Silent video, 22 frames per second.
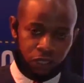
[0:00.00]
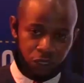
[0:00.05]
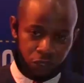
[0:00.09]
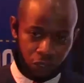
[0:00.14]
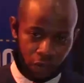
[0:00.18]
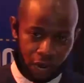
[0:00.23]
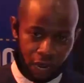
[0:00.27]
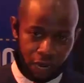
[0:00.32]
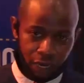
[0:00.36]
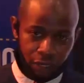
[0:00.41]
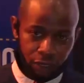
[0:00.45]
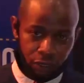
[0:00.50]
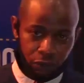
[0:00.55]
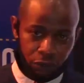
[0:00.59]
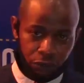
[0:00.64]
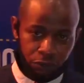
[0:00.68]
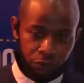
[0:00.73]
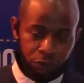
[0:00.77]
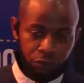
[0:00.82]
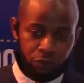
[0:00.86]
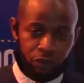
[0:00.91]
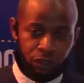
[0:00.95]
the
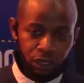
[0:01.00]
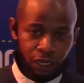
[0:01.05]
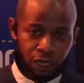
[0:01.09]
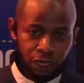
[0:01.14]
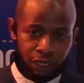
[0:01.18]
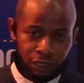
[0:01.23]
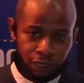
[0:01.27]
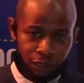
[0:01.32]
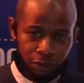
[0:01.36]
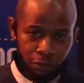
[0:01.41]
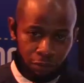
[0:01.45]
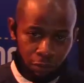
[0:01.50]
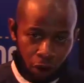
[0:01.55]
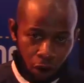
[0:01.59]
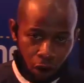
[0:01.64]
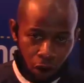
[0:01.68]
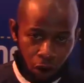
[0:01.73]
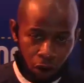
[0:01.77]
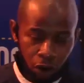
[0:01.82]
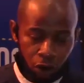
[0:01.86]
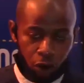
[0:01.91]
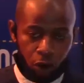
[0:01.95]
triangle. The
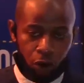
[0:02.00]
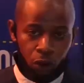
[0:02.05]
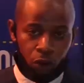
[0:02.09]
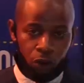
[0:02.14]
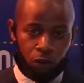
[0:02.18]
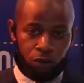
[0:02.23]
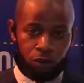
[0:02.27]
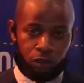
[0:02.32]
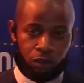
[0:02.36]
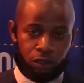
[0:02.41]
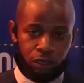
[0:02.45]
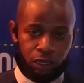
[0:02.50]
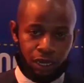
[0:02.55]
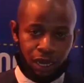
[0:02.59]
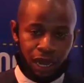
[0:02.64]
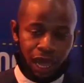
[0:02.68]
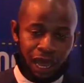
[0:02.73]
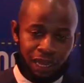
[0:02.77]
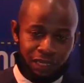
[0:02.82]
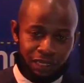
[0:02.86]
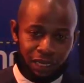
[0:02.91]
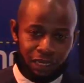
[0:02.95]
more or the
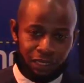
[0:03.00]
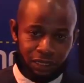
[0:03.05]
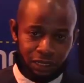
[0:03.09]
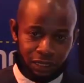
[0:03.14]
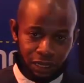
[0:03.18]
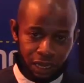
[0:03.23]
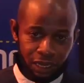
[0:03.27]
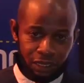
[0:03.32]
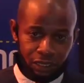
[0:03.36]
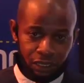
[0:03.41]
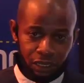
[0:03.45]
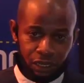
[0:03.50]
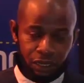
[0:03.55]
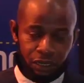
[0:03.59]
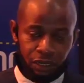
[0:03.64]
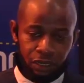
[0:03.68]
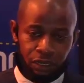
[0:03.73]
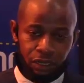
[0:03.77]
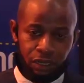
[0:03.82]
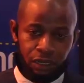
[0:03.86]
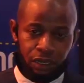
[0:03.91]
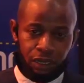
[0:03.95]
larger the data,
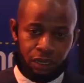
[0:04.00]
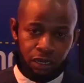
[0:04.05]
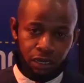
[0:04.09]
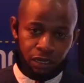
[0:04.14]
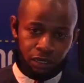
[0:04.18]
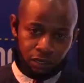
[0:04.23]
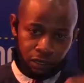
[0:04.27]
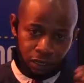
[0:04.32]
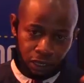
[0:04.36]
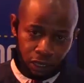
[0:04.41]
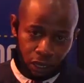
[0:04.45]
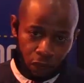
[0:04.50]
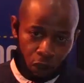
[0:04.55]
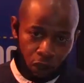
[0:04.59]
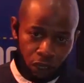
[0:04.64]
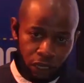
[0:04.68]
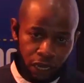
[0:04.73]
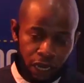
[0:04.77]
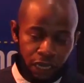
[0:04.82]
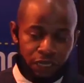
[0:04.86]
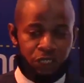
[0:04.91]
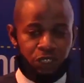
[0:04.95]
the
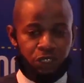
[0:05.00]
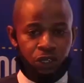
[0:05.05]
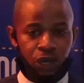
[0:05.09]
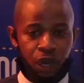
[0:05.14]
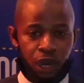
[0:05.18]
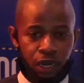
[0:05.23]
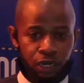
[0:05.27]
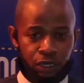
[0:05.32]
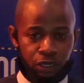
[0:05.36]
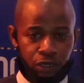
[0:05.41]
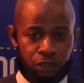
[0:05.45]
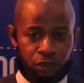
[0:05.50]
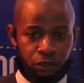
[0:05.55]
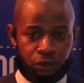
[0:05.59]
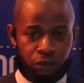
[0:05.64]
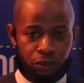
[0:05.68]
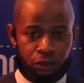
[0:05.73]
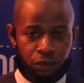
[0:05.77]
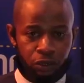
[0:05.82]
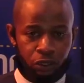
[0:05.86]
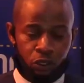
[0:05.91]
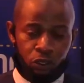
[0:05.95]
longer the triangle.
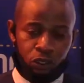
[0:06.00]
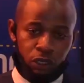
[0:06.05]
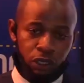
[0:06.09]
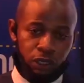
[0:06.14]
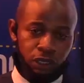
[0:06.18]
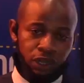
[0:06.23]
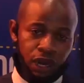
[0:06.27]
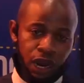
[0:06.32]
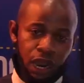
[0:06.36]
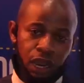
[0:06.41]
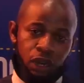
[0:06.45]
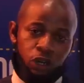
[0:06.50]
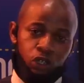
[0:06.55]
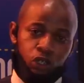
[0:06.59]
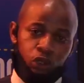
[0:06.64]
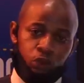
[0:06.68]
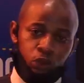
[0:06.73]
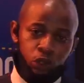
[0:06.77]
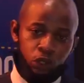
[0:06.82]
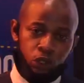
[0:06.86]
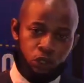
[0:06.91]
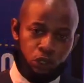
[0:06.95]
So the triangle
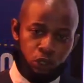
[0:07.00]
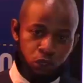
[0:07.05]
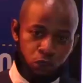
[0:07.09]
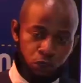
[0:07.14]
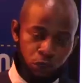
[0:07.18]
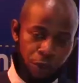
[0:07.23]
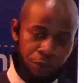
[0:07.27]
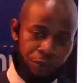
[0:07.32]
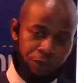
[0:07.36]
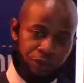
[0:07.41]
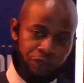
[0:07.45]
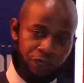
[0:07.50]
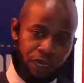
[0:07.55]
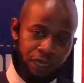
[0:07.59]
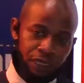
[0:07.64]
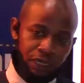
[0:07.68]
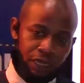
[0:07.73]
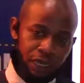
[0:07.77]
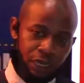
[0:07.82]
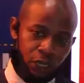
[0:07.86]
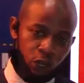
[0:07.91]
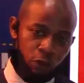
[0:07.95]
you will use to
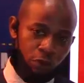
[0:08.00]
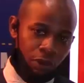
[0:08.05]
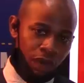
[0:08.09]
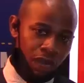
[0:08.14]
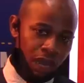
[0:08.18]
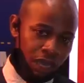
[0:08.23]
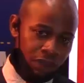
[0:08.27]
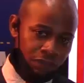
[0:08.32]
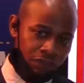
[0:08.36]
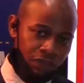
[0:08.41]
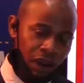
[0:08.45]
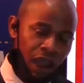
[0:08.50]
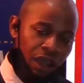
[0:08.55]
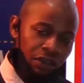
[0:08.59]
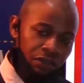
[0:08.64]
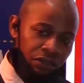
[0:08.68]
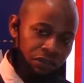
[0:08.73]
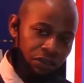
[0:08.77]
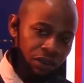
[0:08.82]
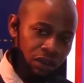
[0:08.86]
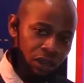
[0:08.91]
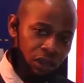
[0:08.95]
represent a number like
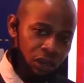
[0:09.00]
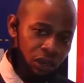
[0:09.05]
5